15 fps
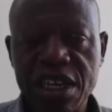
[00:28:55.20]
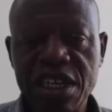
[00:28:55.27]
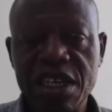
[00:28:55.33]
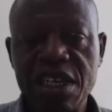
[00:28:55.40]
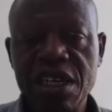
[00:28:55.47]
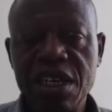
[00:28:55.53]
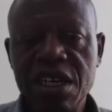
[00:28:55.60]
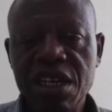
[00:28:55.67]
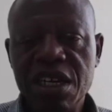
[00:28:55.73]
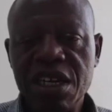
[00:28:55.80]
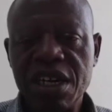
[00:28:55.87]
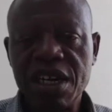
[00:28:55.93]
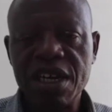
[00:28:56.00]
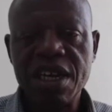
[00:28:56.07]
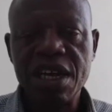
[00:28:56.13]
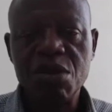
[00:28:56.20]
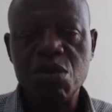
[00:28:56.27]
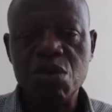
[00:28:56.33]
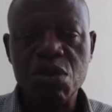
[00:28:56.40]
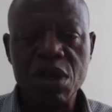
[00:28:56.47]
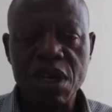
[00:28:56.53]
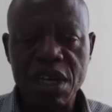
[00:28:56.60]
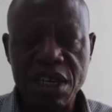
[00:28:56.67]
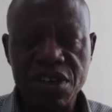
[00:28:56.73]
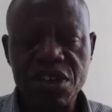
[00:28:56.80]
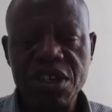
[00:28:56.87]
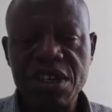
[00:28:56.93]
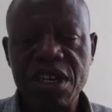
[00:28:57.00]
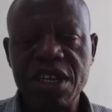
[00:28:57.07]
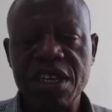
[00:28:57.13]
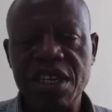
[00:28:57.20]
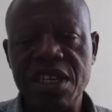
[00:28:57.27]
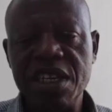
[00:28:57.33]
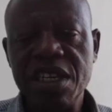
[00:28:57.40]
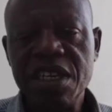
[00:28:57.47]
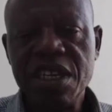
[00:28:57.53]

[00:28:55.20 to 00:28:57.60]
technique, either you're interested in